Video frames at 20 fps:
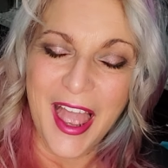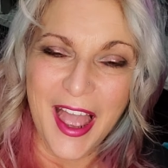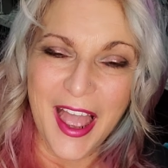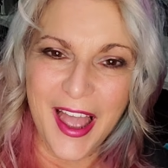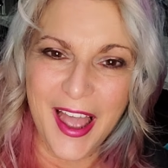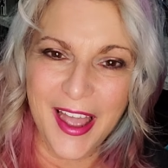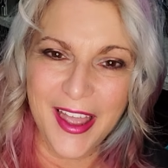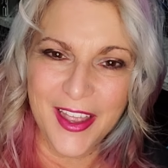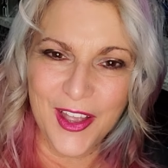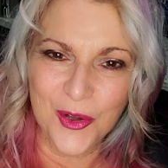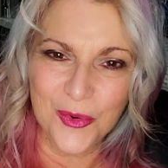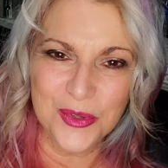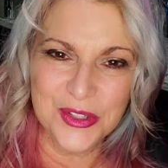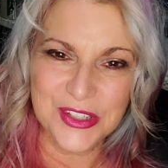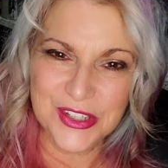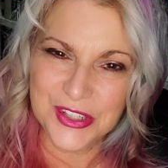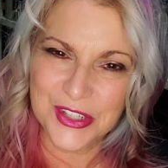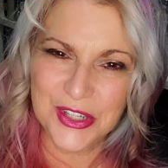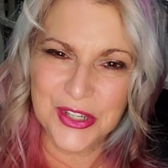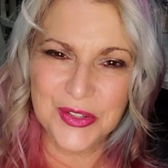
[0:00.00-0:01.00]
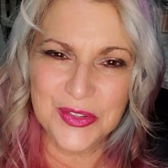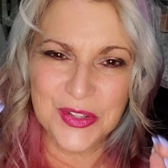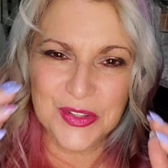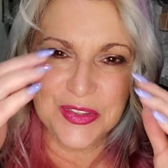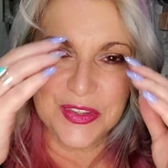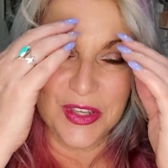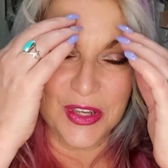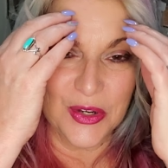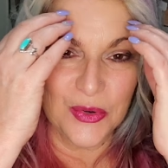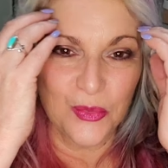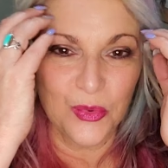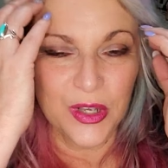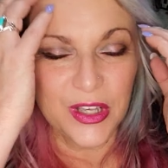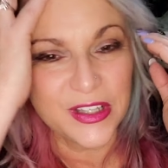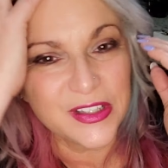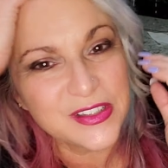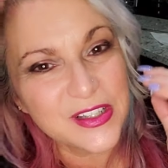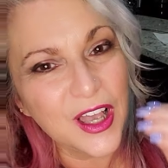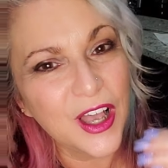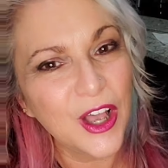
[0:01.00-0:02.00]
I always knew that there
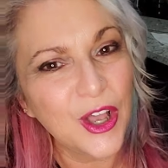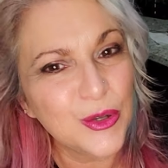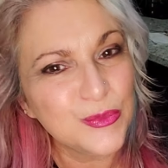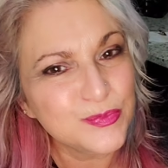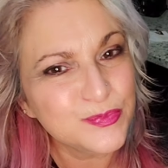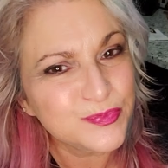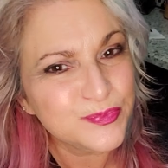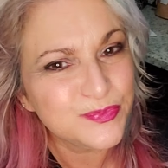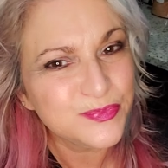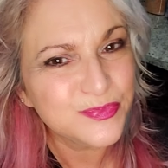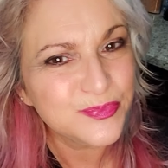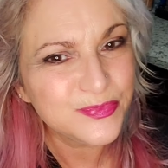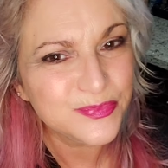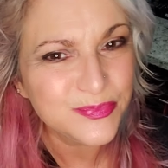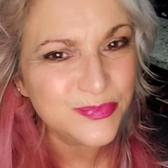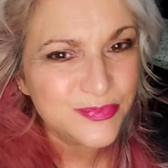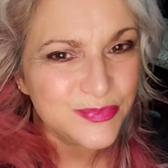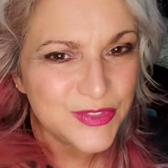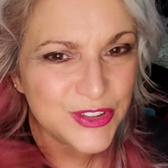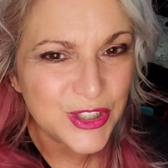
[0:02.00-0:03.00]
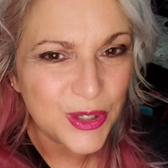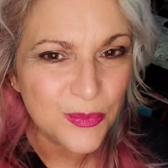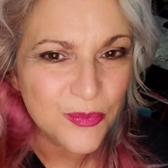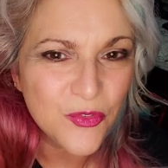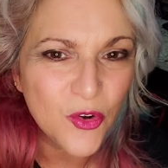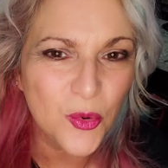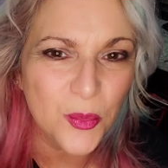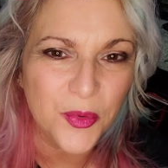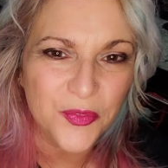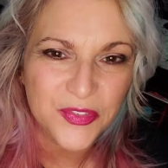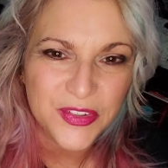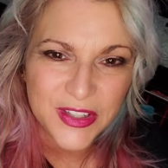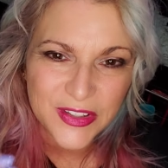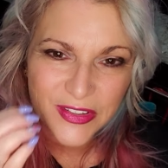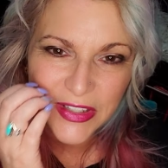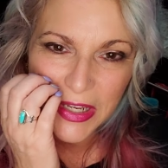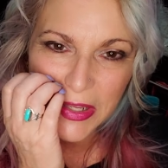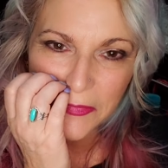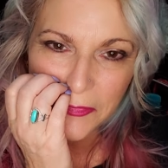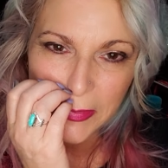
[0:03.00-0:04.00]
was um, some form of
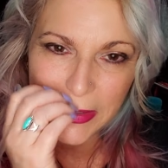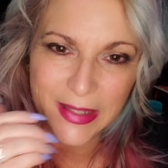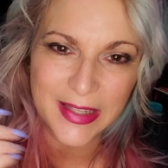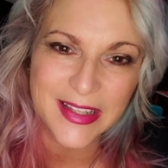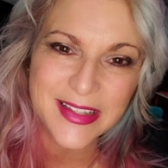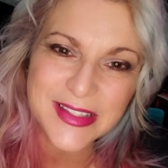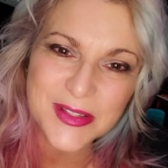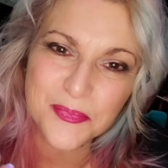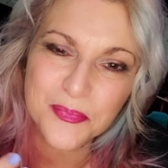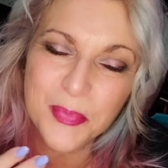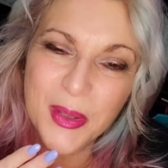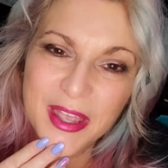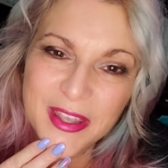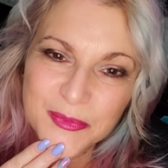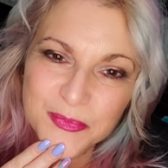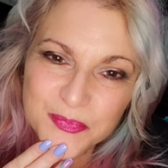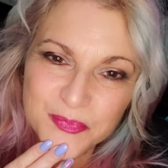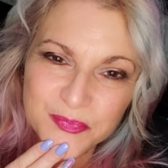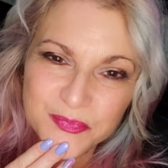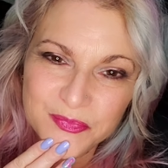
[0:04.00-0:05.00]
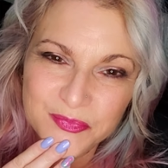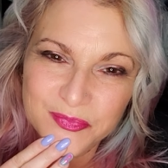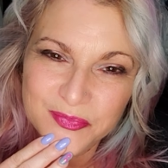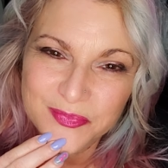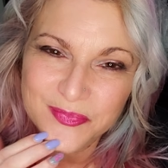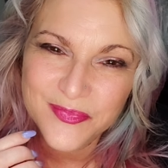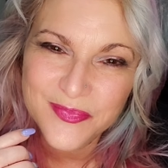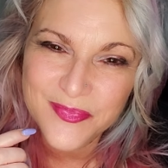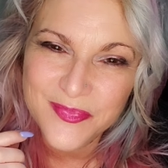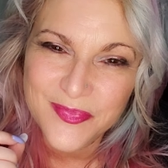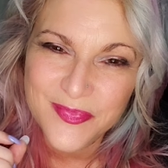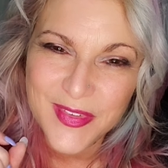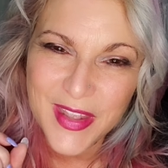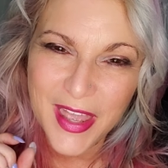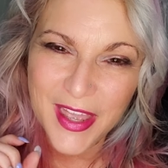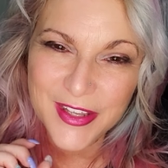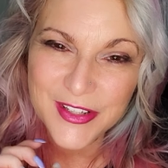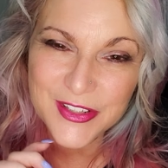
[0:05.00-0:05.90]
significance, but I